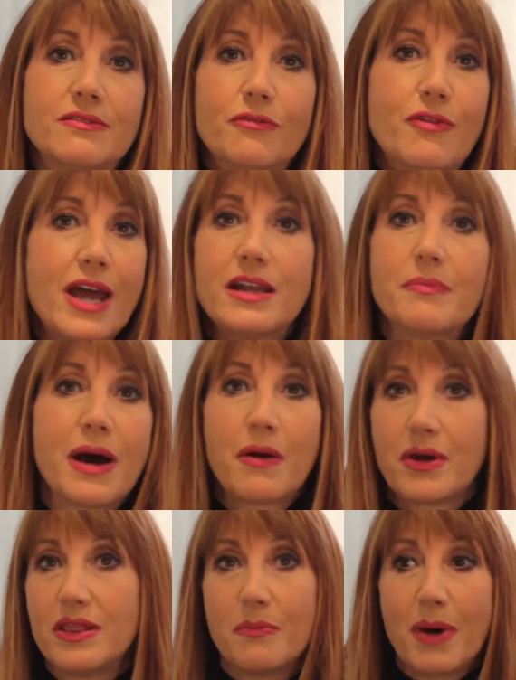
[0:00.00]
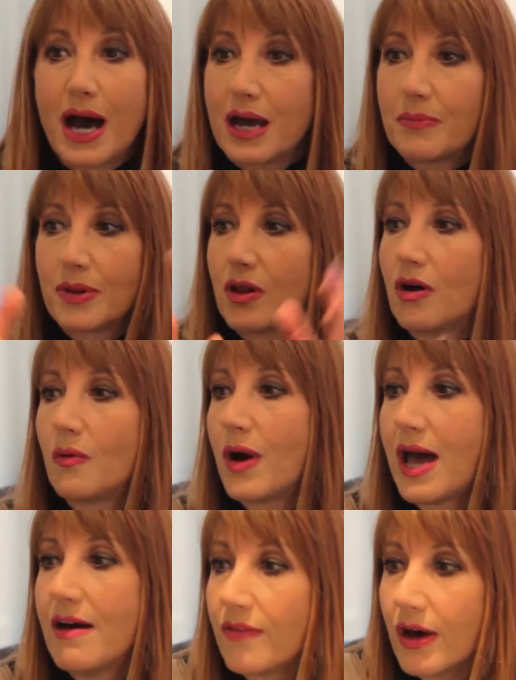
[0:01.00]
read about in the Bible or
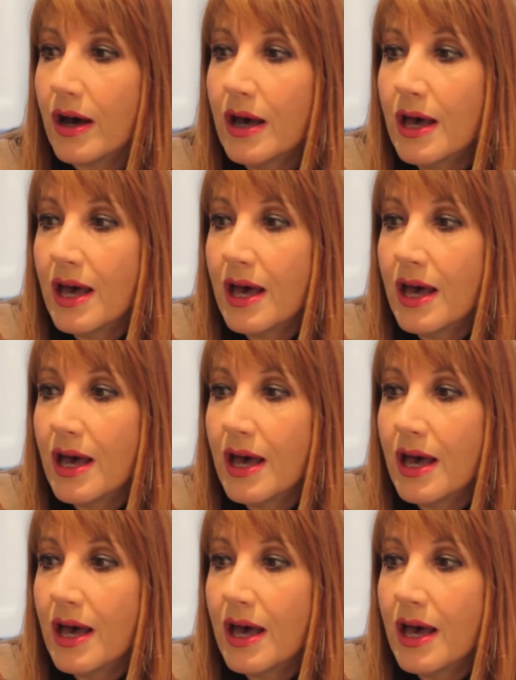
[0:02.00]
whatever,